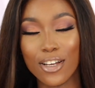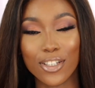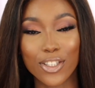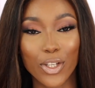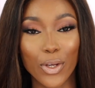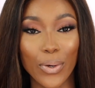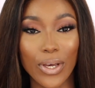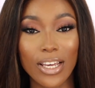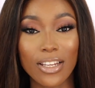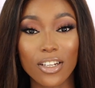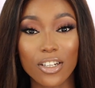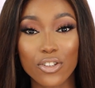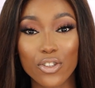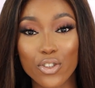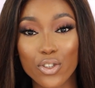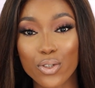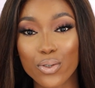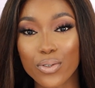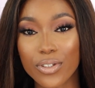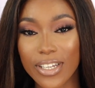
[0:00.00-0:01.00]
So in
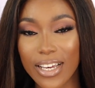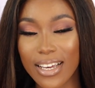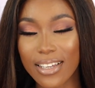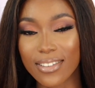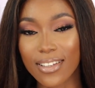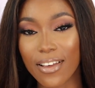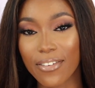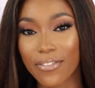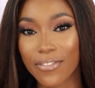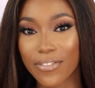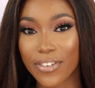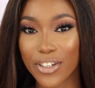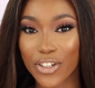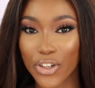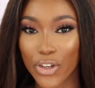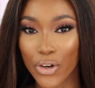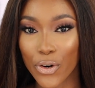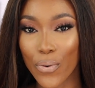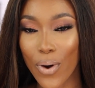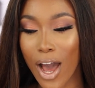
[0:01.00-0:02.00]
today's
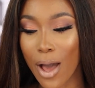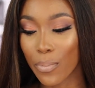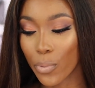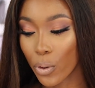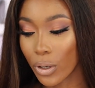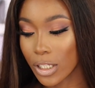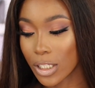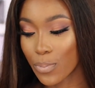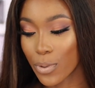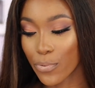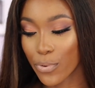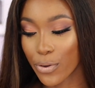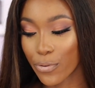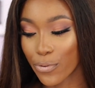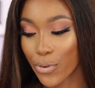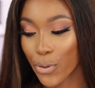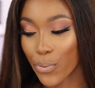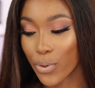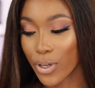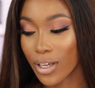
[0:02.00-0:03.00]
video, I'm going to be
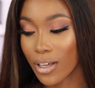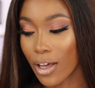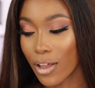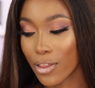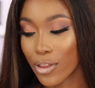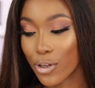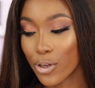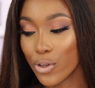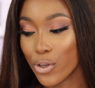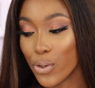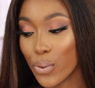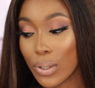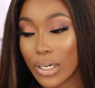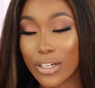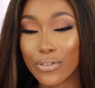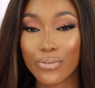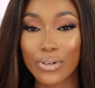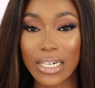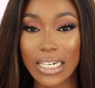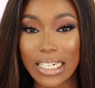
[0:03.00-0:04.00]
reviewing the
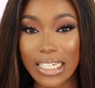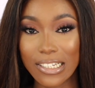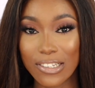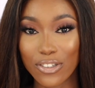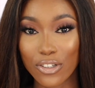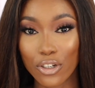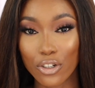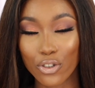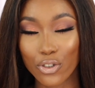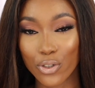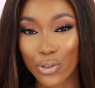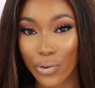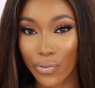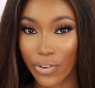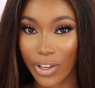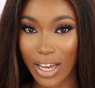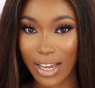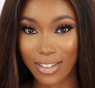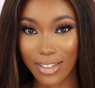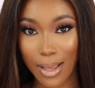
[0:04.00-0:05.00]
newly released
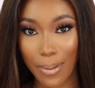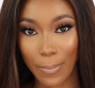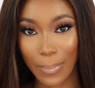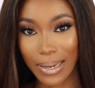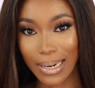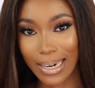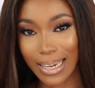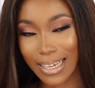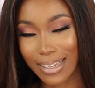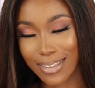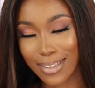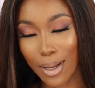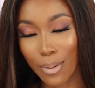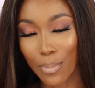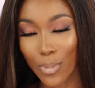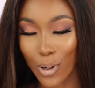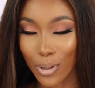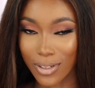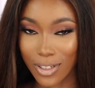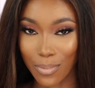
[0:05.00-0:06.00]
Juvia's Place
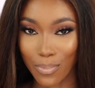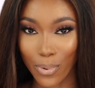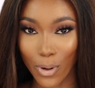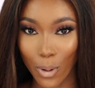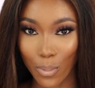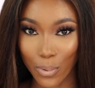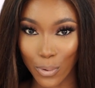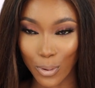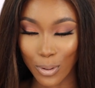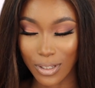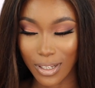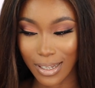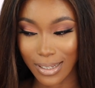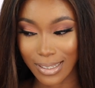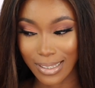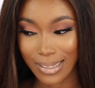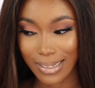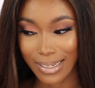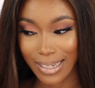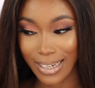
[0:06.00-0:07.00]
multi-purpose
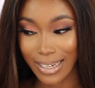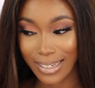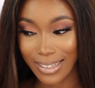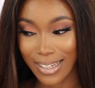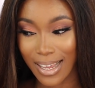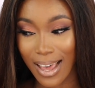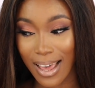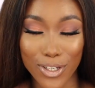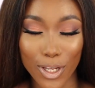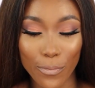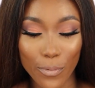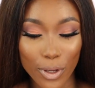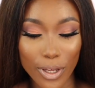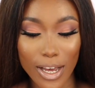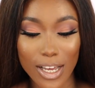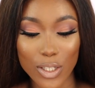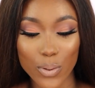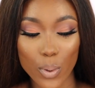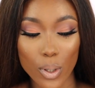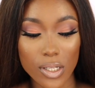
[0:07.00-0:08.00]
sticks. So if you
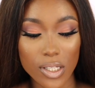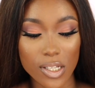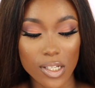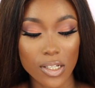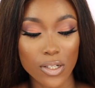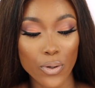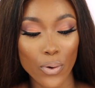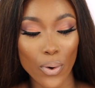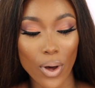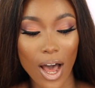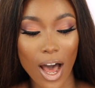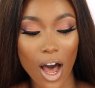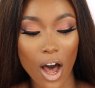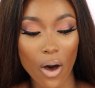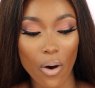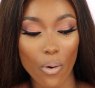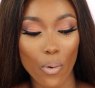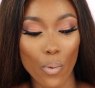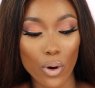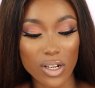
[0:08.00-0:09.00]
guys want
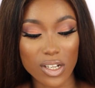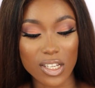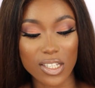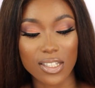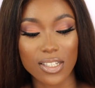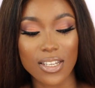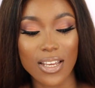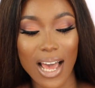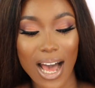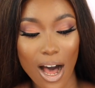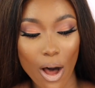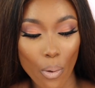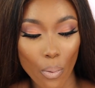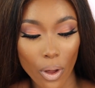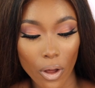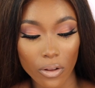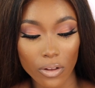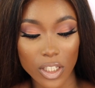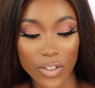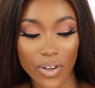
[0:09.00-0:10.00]
to see how
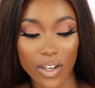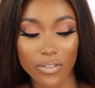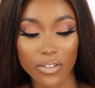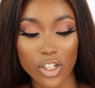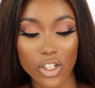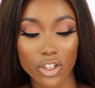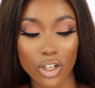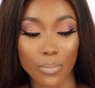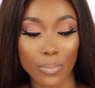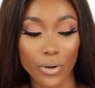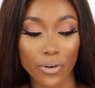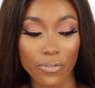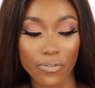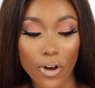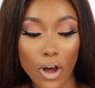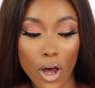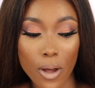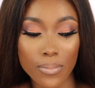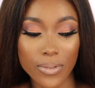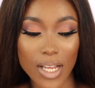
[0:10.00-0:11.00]
well this foundation
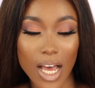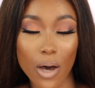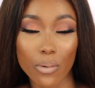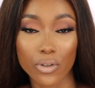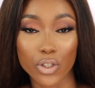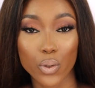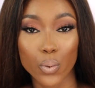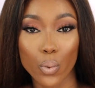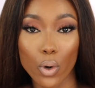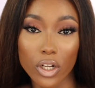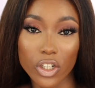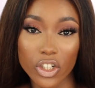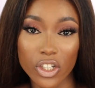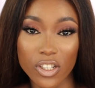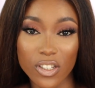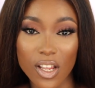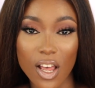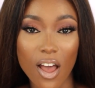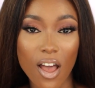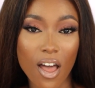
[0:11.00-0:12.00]
performs, how it
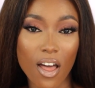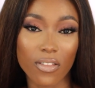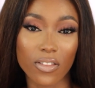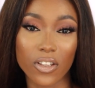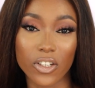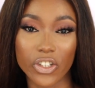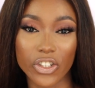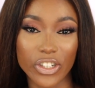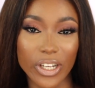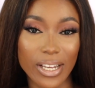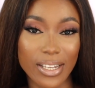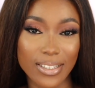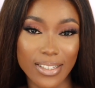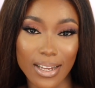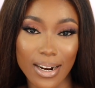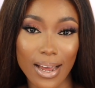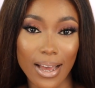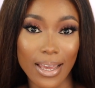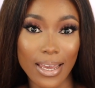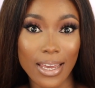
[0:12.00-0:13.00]
swatches, the shades
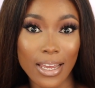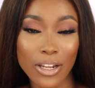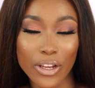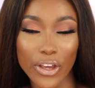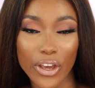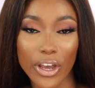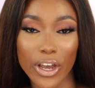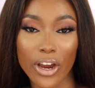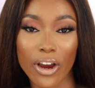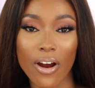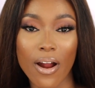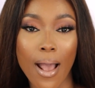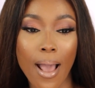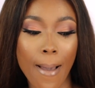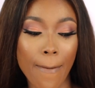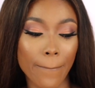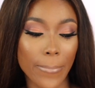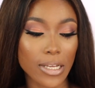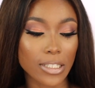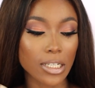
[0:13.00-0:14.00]
that are in here,
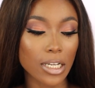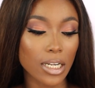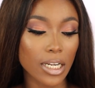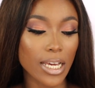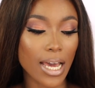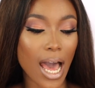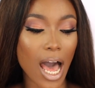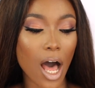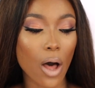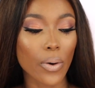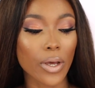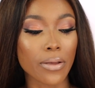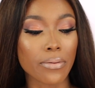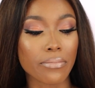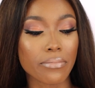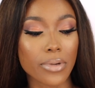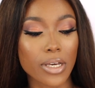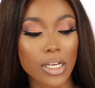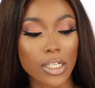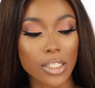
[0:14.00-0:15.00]
basically how it
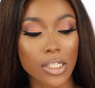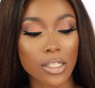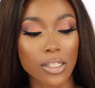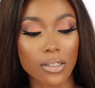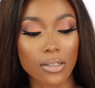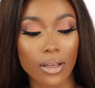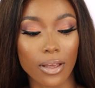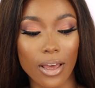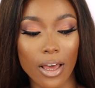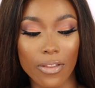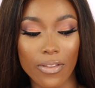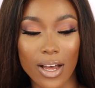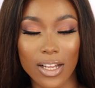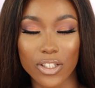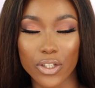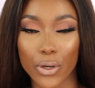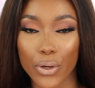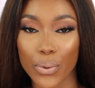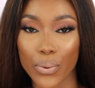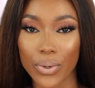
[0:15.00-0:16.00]
mixes together
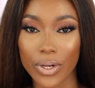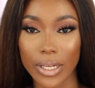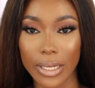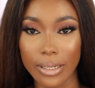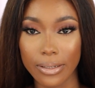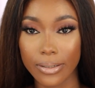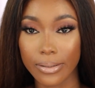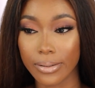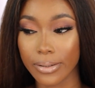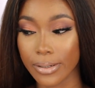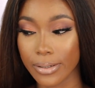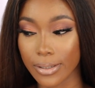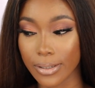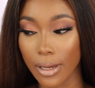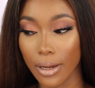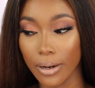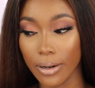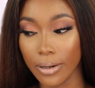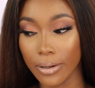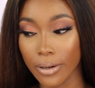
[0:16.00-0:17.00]
to create
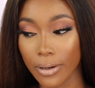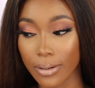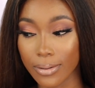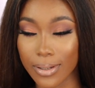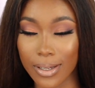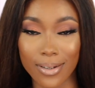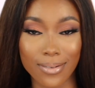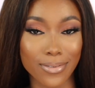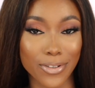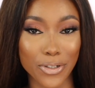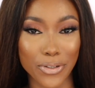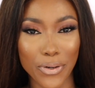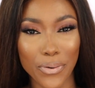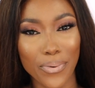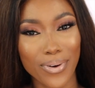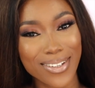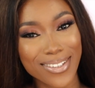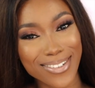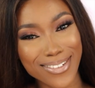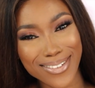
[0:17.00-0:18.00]
this look, then you know
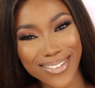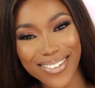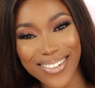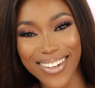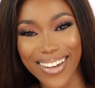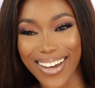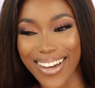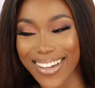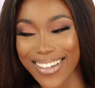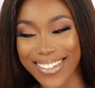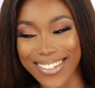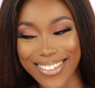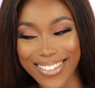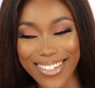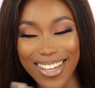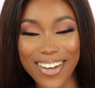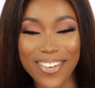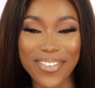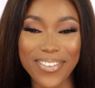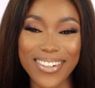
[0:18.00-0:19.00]
what to do, guys.
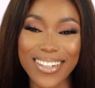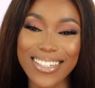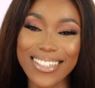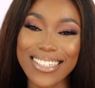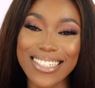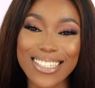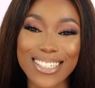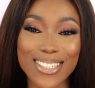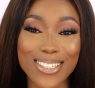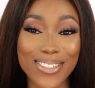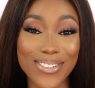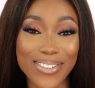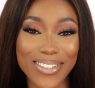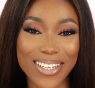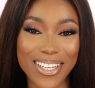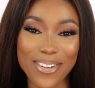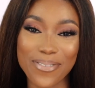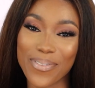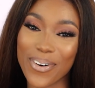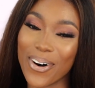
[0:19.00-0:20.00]
Definitely do
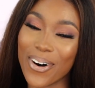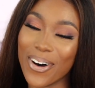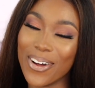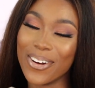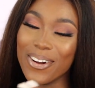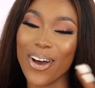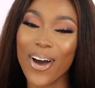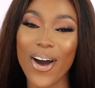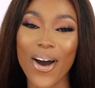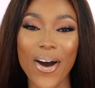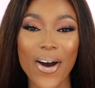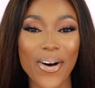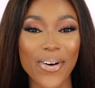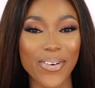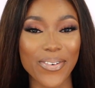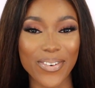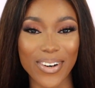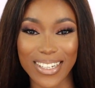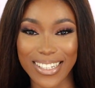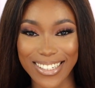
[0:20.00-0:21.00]
keep on
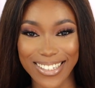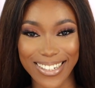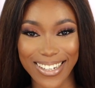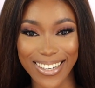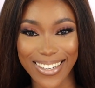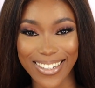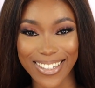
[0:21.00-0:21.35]
watching.